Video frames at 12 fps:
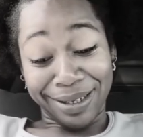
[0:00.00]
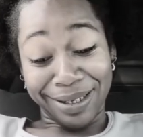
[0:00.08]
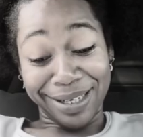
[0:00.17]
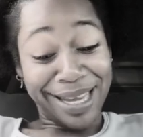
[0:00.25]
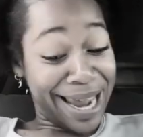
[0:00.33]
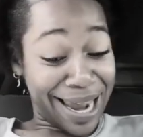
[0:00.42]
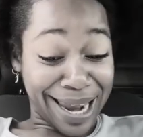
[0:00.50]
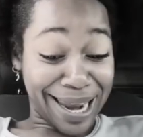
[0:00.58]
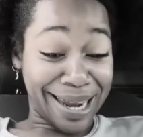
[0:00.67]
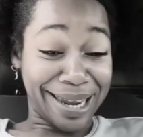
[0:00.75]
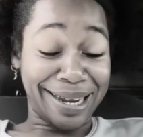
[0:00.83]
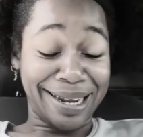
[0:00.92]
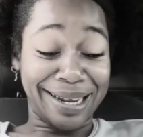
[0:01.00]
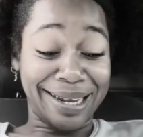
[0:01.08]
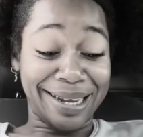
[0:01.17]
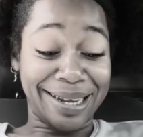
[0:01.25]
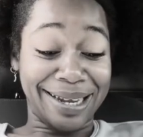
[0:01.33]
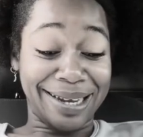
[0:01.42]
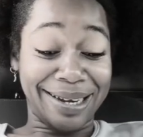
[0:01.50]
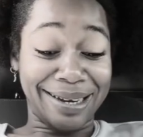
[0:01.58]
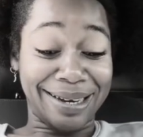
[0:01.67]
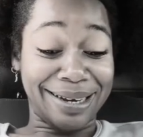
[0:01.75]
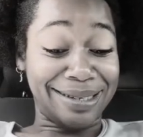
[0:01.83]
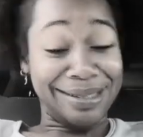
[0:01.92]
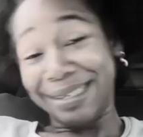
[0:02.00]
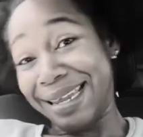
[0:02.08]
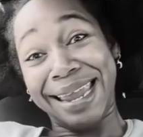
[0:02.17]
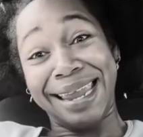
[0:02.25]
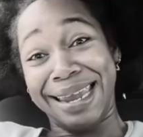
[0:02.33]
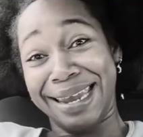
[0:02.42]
Yeah. Yeah.